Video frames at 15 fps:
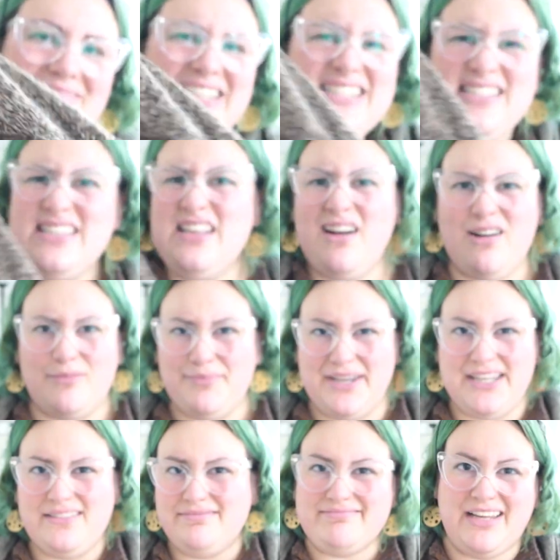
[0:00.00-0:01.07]
And it's in the
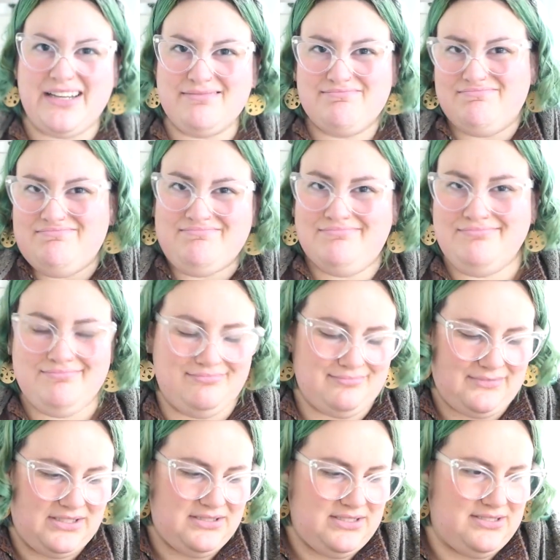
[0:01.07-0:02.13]
armpit, like,
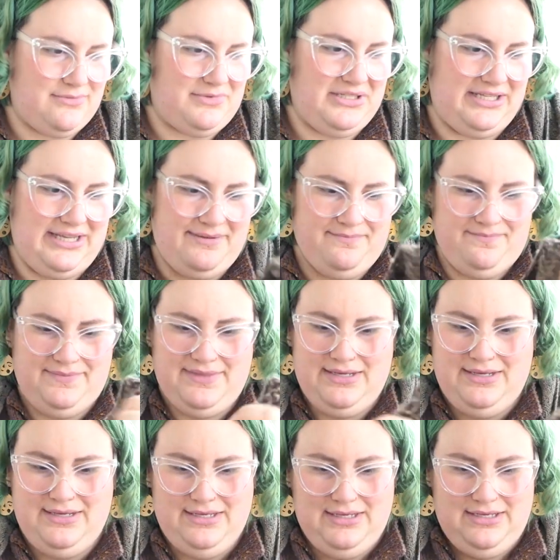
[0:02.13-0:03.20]
doesn't really
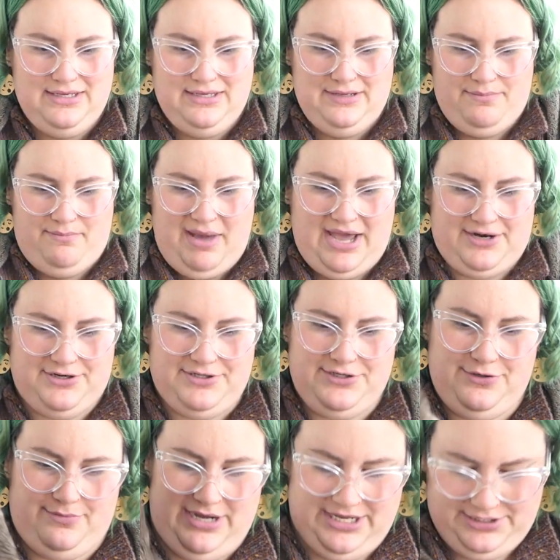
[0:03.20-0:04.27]
matter
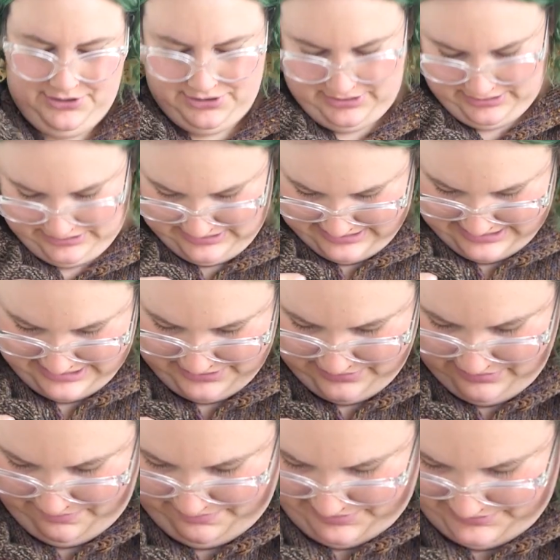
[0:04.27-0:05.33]
too much. Did I
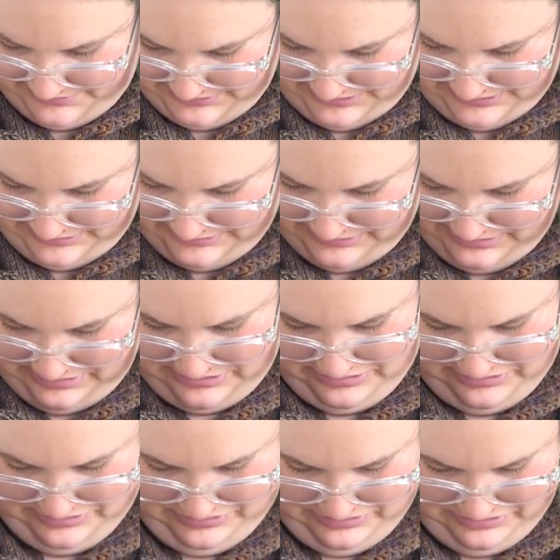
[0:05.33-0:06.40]
do it on both sides?
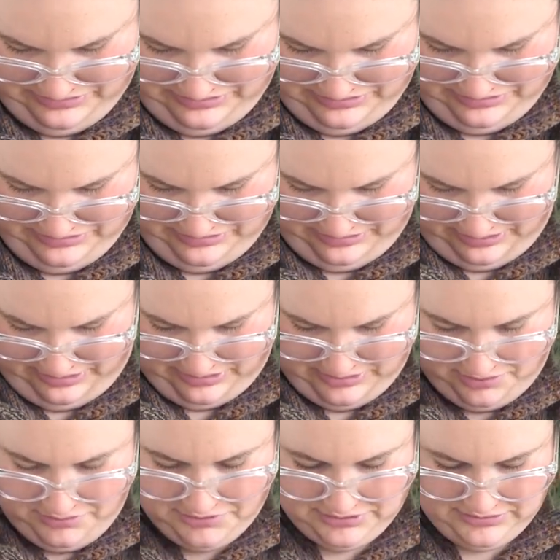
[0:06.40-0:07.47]

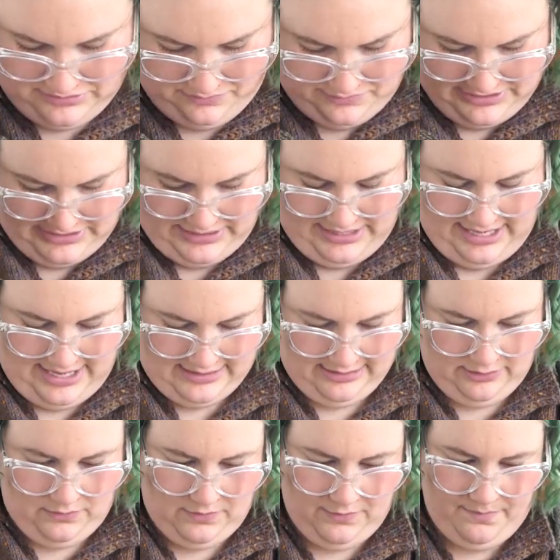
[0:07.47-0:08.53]
No, just the one. I had
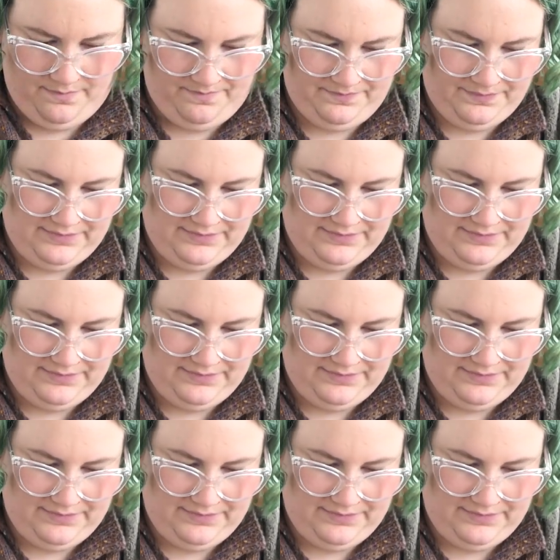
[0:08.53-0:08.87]
the hole.